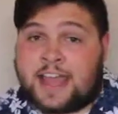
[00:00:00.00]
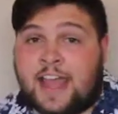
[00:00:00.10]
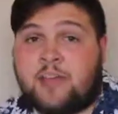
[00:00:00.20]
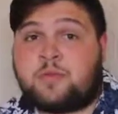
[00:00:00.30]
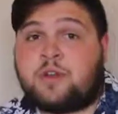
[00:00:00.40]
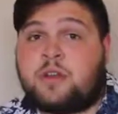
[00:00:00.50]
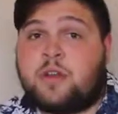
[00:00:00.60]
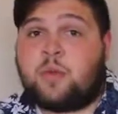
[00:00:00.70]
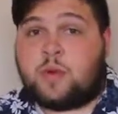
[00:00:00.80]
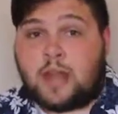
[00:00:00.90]
down
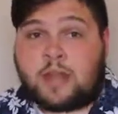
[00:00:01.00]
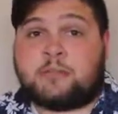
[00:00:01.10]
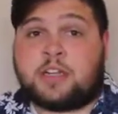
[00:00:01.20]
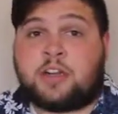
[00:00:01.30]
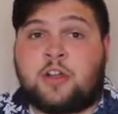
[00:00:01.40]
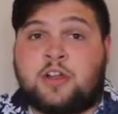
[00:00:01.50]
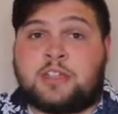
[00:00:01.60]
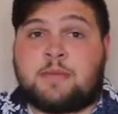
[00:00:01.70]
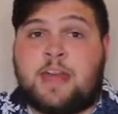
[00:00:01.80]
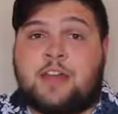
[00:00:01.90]
when I'm done going
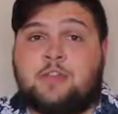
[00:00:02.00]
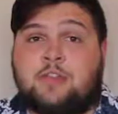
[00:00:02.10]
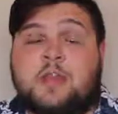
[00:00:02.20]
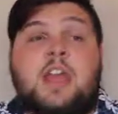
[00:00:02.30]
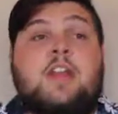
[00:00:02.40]
to the bathroom,